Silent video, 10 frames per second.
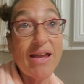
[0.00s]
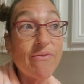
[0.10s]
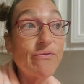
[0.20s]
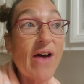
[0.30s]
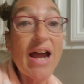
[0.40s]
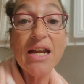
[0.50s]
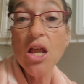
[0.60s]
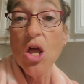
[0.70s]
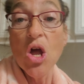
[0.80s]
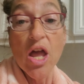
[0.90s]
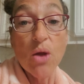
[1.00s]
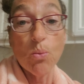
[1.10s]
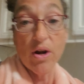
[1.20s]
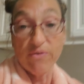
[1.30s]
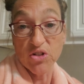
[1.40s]
can find
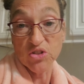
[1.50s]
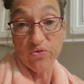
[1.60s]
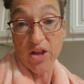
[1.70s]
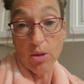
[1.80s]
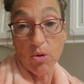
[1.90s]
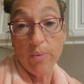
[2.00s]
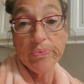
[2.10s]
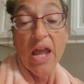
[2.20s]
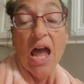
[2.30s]
and whatever is available.